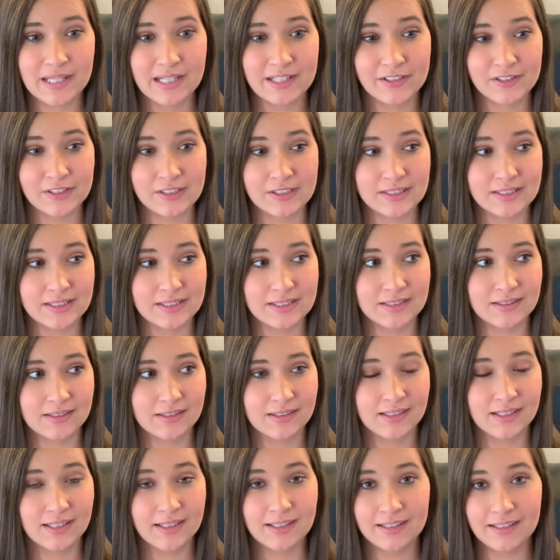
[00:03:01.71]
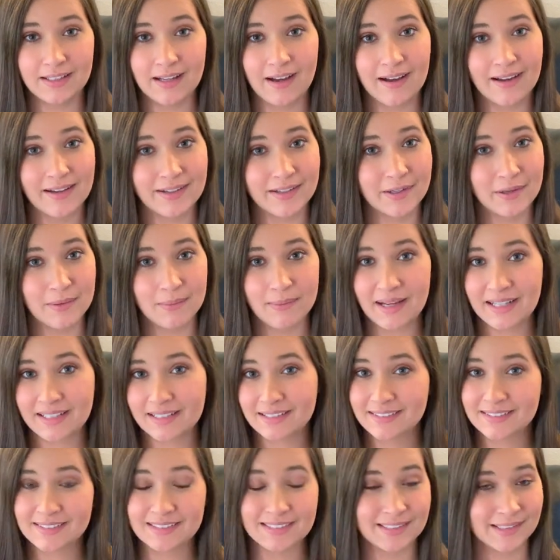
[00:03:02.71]
I just cannot go back
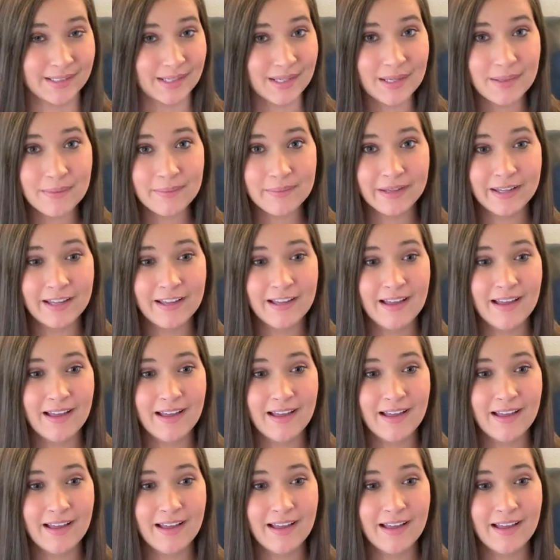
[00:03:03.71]
to sleep.